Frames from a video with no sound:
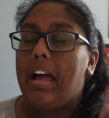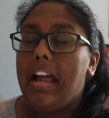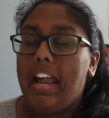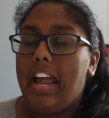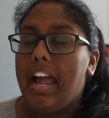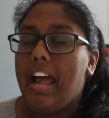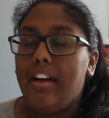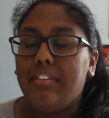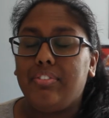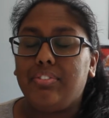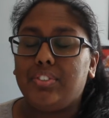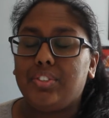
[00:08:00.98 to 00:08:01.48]
I
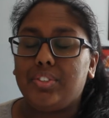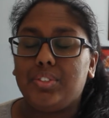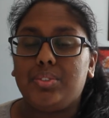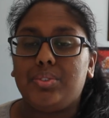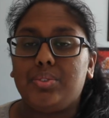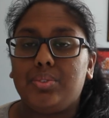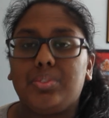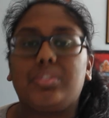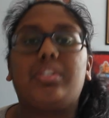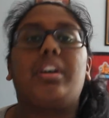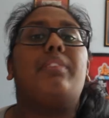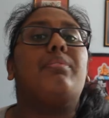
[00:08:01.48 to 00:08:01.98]
have
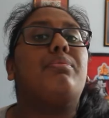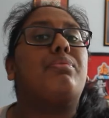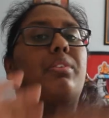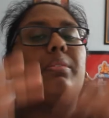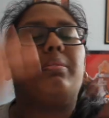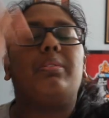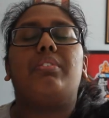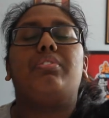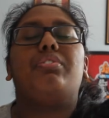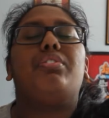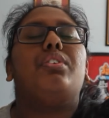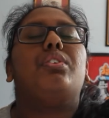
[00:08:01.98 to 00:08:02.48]
to come
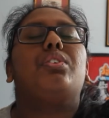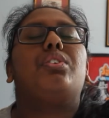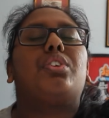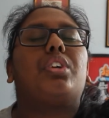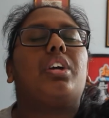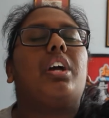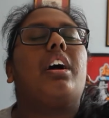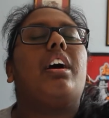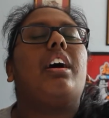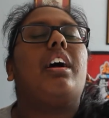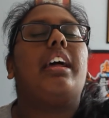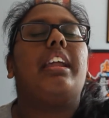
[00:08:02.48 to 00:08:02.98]
from the
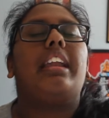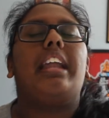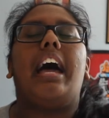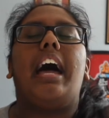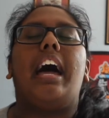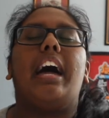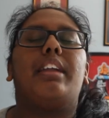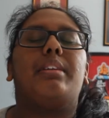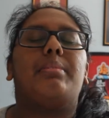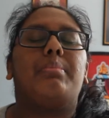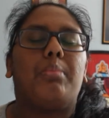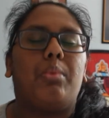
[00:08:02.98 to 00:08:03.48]
future and
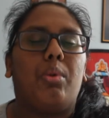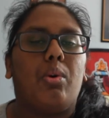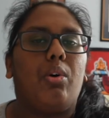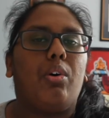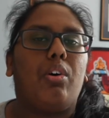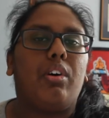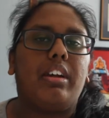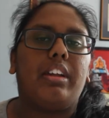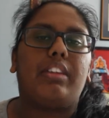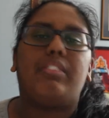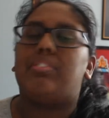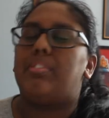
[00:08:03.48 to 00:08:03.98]
add
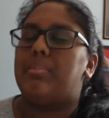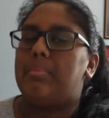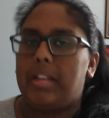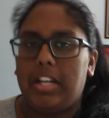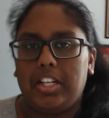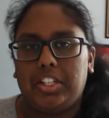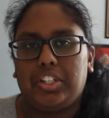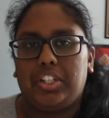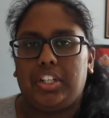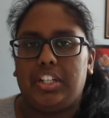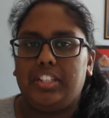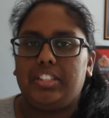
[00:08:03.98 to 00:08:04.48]
more
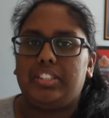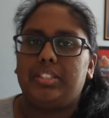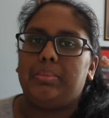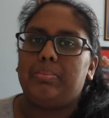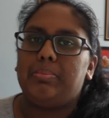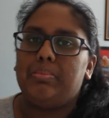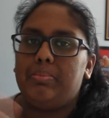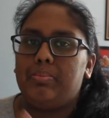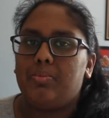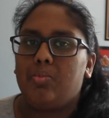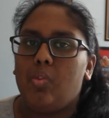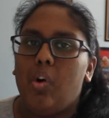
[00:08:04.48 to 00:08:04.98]
information
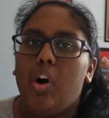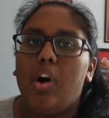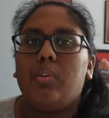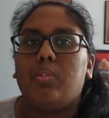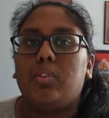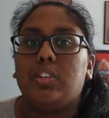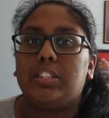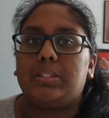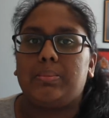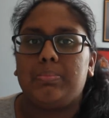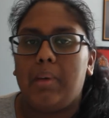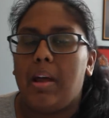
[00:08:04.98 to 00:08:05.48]
into
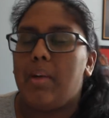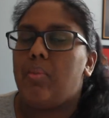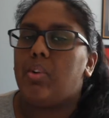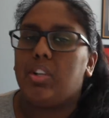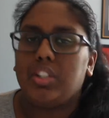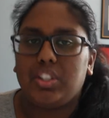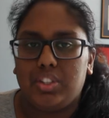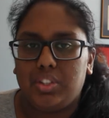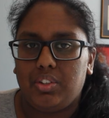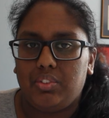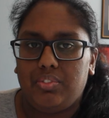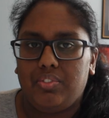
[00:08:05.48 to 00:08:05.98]
what was my
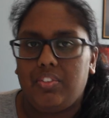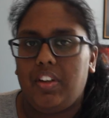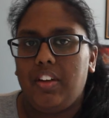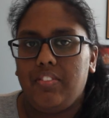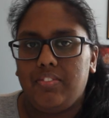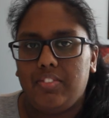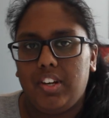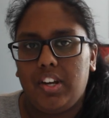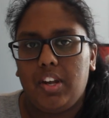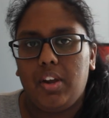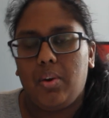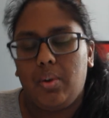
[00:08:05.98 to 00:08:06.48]
What So Far
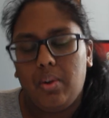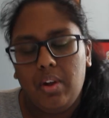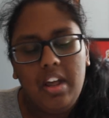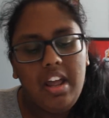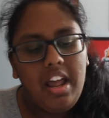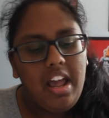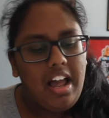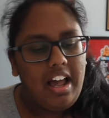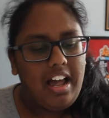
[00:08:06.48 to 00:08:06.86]
video.